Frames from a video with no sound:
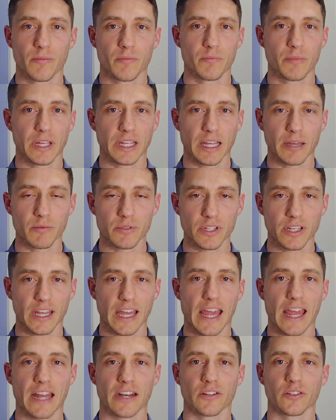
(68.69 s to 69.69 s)
being able to
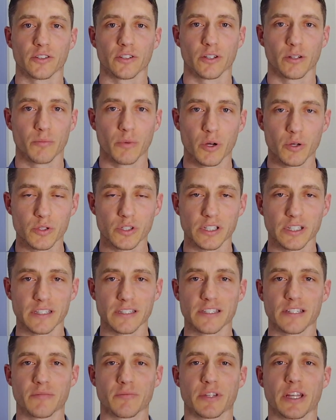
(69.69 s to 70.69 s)
handle her
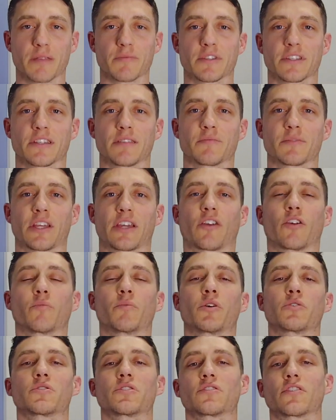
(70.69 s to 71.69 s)
emotions. Sometimes it seems like her
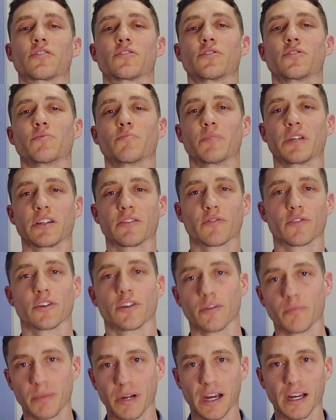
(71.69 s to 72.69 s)
emotions are too big for
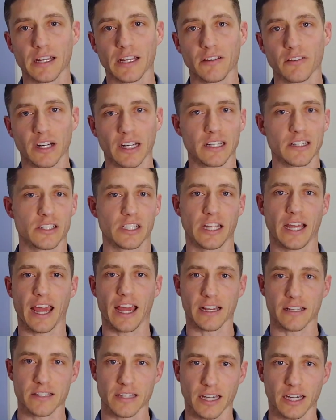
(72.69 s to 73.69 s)
her body, right? And she
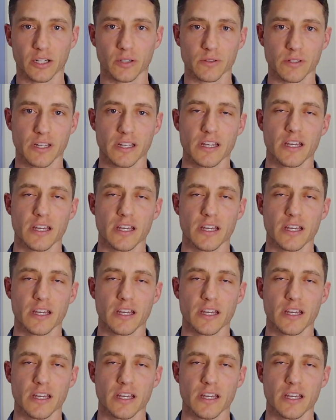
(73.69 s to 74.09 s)
acts out.